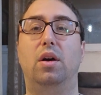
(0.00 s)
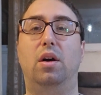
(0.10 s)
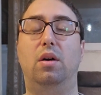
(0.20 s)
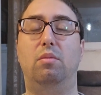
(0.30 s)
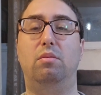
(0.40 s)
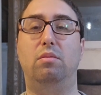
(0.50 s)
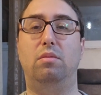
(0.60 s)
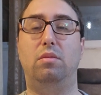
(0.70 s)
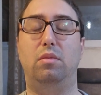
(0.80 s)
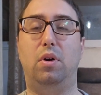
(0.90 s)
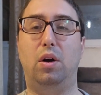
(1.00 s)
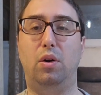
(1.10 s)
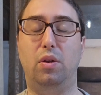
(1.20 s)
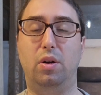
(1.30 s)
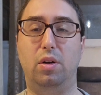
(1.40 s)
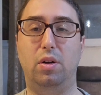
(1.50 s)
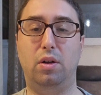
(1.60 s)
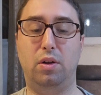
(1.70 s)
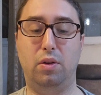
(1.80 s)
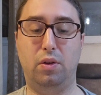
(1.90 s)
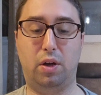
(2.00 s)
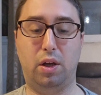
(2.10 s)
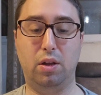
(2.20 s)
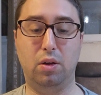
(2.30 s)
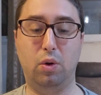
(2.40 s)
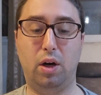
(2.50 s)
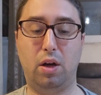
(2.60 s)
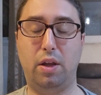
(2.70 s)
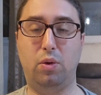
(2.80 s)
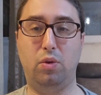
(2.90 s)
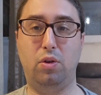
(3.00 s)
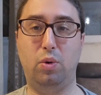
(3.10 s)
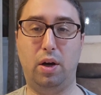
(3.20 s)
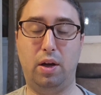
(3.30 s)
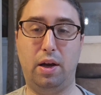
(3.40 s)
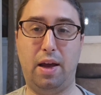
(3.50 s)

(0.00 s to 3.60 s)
um, are the the giluach that you do uh,